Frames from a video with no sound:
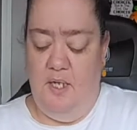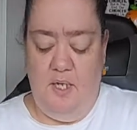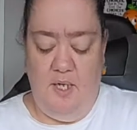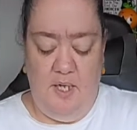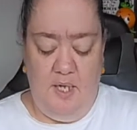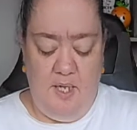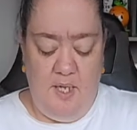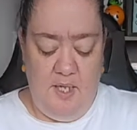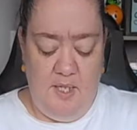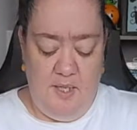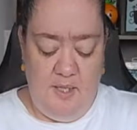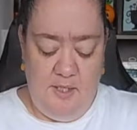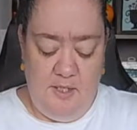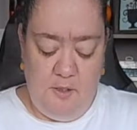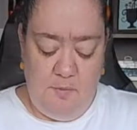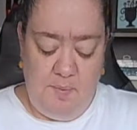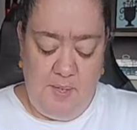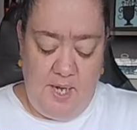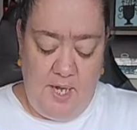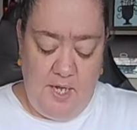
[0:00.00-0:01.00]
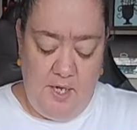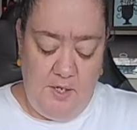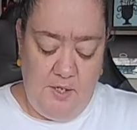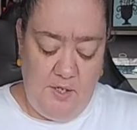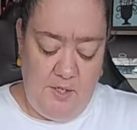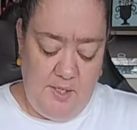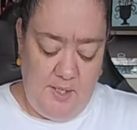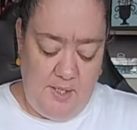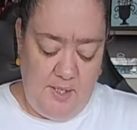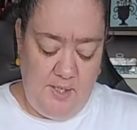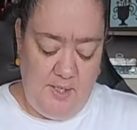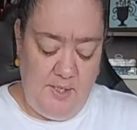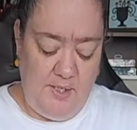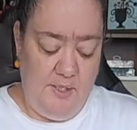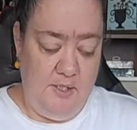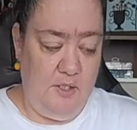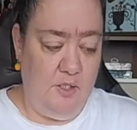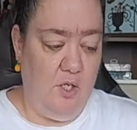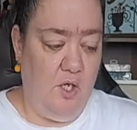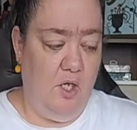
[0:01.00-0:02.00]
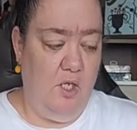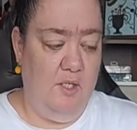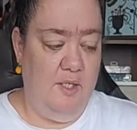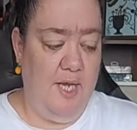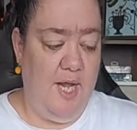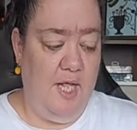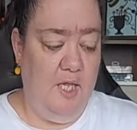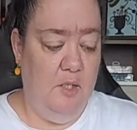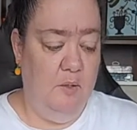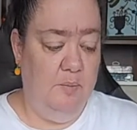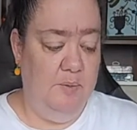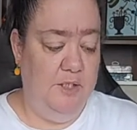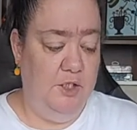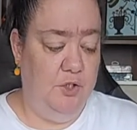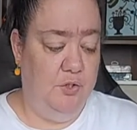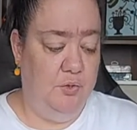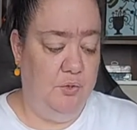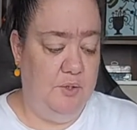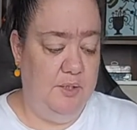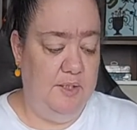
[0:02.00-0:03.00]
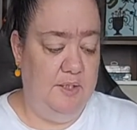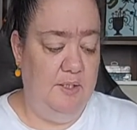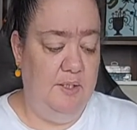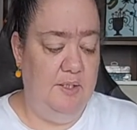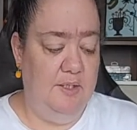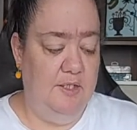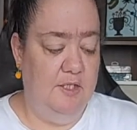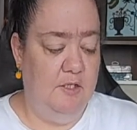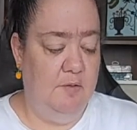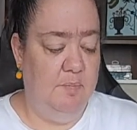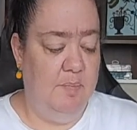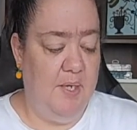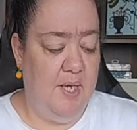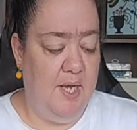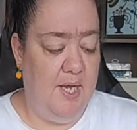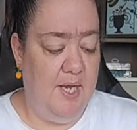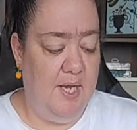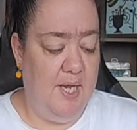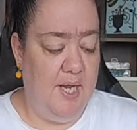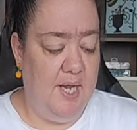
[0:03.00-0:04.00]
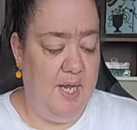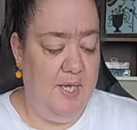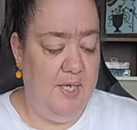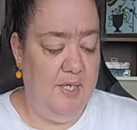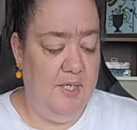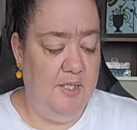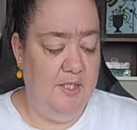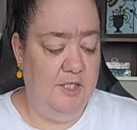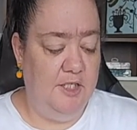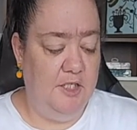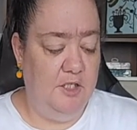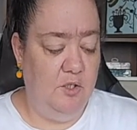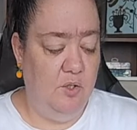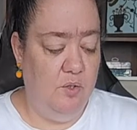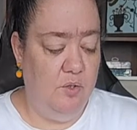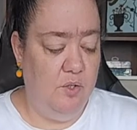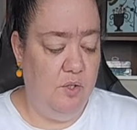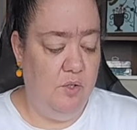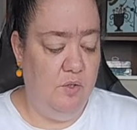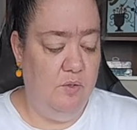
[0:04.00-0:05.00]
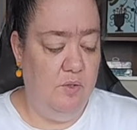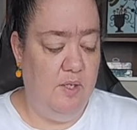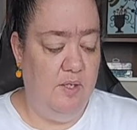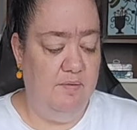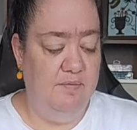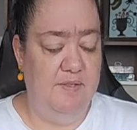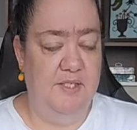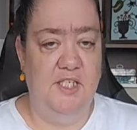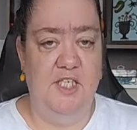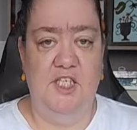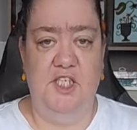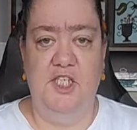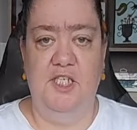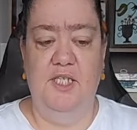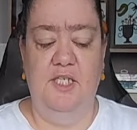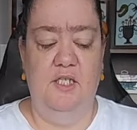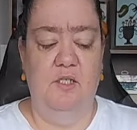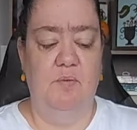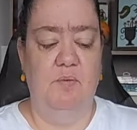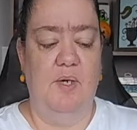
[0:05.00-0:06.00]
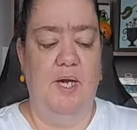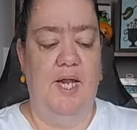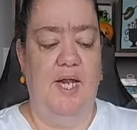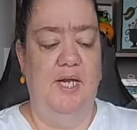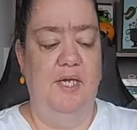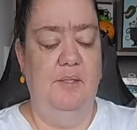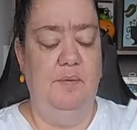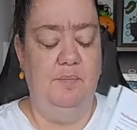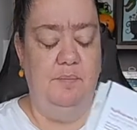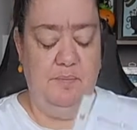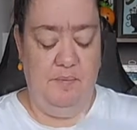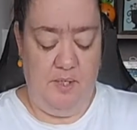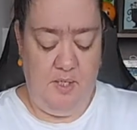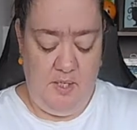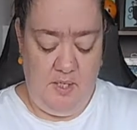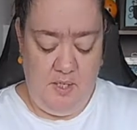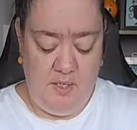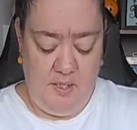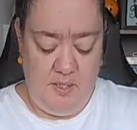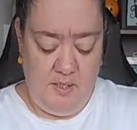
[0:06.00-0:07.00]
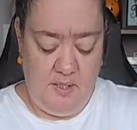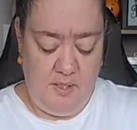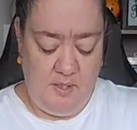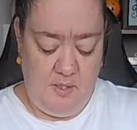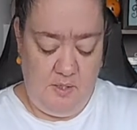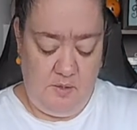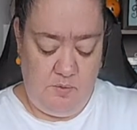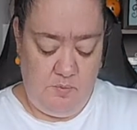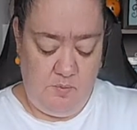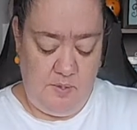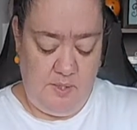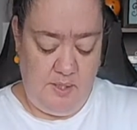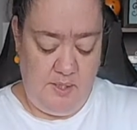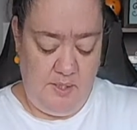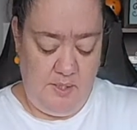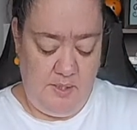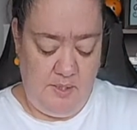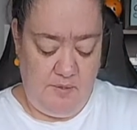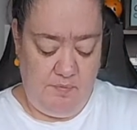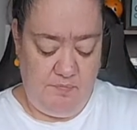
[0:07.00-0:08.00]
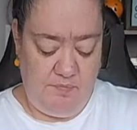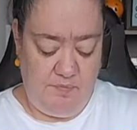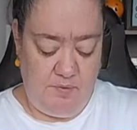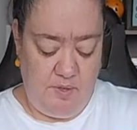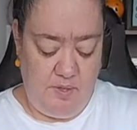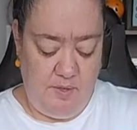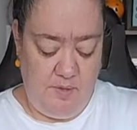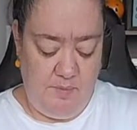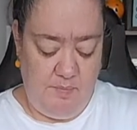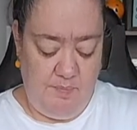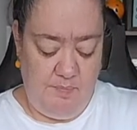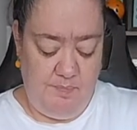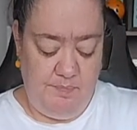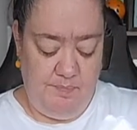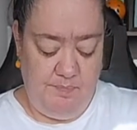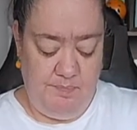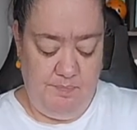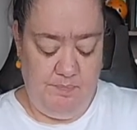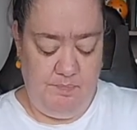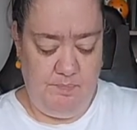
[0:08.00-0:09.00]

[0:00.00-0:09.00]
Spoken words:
And this pattern is called Halloween Tree. It's by Anna Chinotto of Stitching in the Rain. This was from